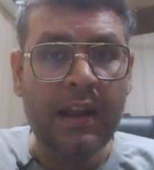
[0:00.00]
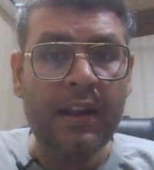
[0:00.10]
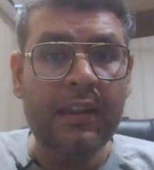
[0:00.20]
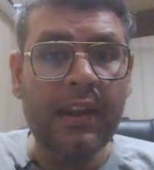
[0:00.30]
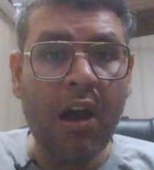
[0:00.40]

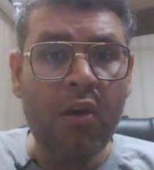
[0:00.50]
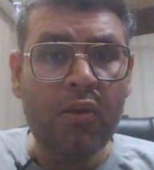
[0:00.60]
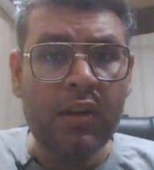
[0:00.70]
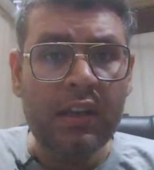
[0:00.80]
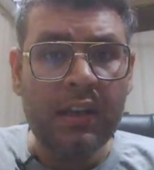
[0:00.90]

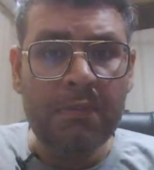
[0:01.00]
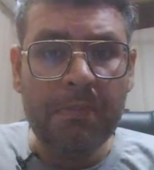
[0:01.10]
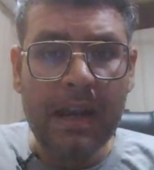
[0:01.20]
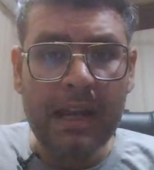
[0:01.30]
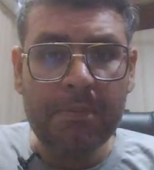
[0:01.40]
Now if
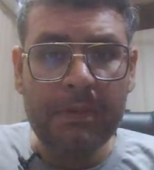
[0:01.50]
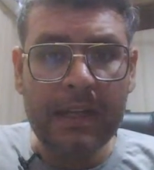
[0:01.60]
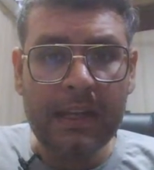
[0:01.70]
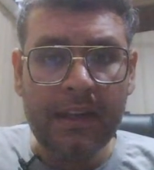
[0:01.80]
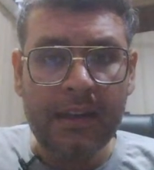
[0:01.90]
black
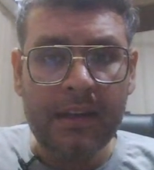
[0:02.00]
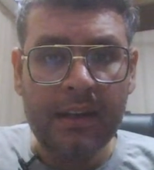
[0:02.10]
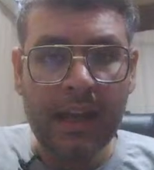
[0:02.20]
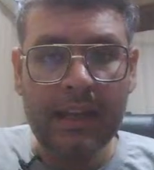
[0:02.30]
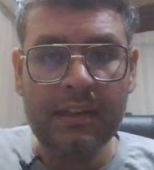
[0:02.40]
play
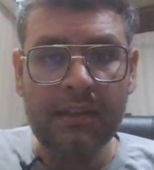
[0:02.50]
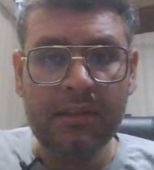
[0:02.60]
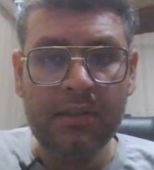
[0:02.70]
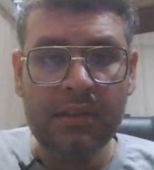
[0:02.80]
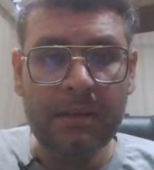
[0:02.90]
like
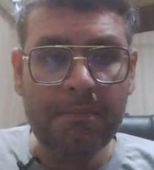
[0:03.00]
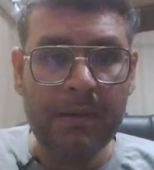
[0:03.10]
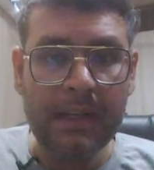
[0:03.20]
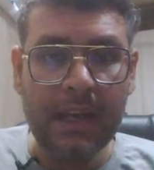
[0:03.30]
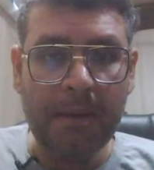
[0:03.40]
this,
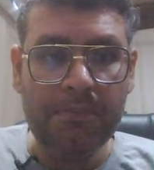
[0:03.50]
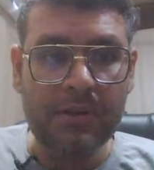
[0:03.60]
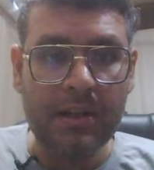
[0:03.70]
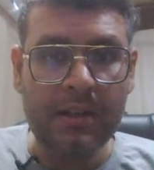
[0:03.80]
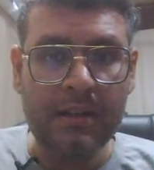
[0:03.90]
simply
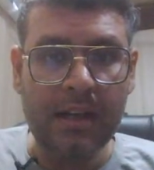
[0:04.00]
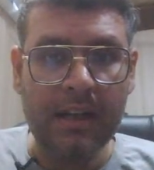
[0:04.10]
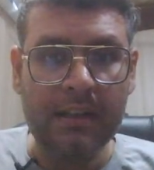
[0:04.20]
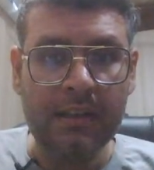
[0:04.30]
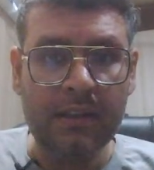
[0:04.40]
capture it
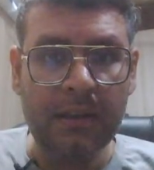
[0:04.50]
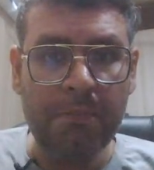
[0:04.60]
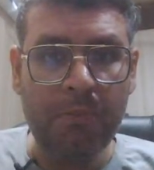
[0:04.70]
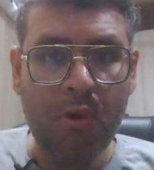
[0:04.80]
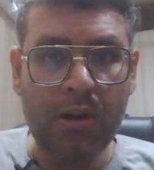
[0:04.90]
like this.
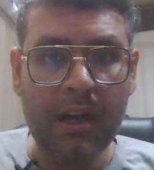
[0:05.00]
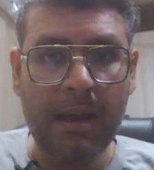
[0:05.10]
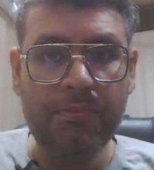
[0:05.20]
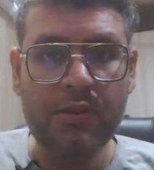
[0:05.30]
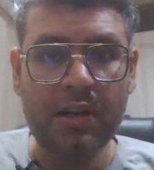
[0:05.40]
If pawn
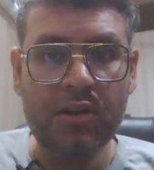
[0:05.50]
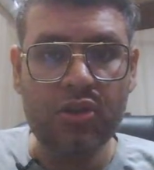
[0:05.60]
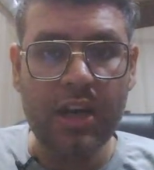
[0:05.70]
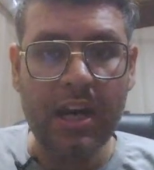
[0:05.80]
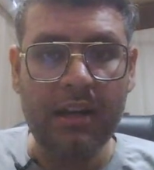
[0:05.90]
capture,
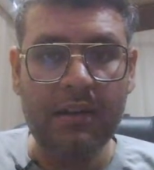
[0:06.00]
check.